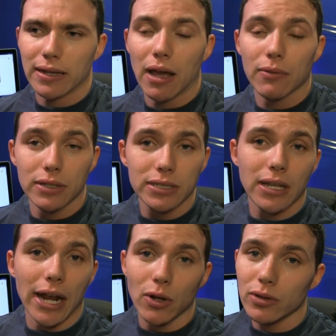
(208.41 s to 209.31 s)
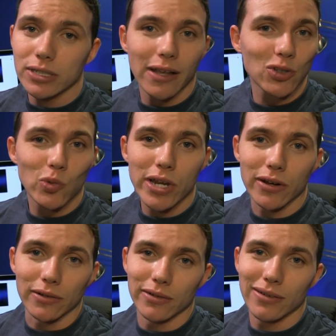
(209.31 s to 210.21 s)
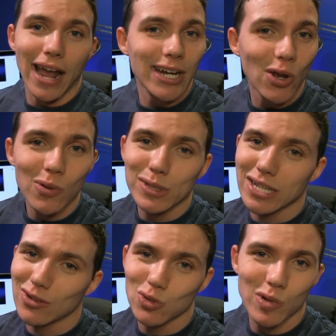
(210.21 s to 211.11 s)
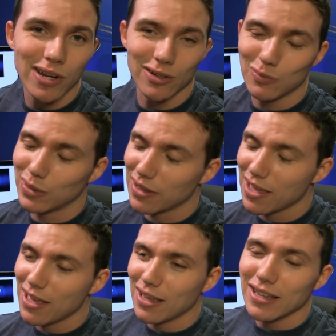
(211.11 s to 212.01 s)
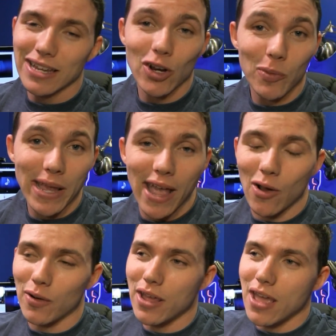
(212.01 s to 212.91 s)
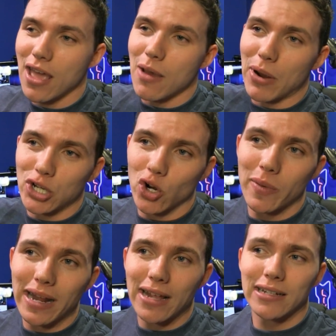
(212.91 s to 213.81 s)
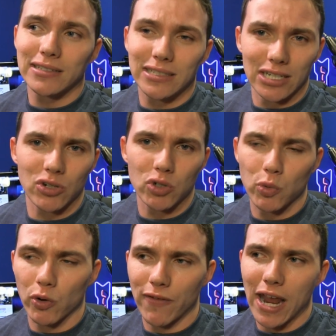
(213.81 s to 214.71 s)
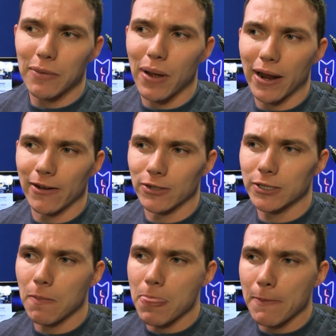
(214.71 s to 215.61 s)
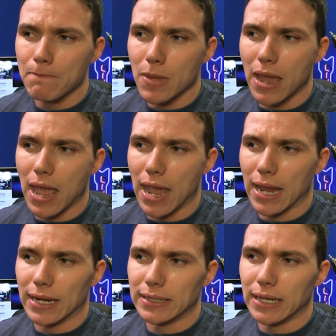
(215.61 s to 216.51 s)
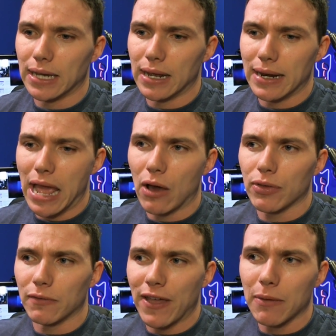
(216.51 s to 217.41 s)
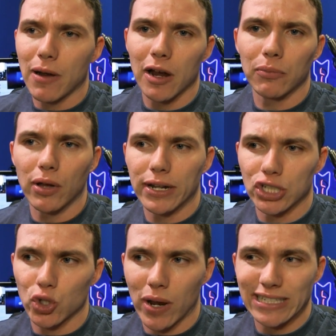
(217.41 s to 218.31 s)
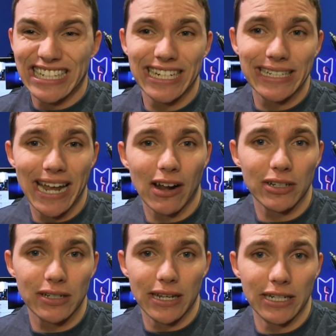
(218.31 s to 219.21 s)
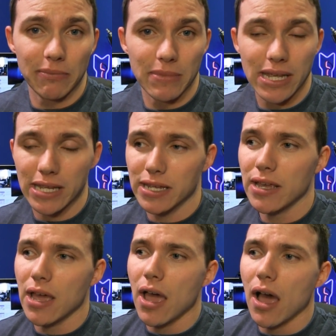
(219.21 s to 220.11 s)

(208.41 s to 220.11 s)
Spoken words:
Now, I know this sounds weird. I know it sounds weird, but hear me out. My German ancestors were vampires. And now the vampire blood has transcended down into me.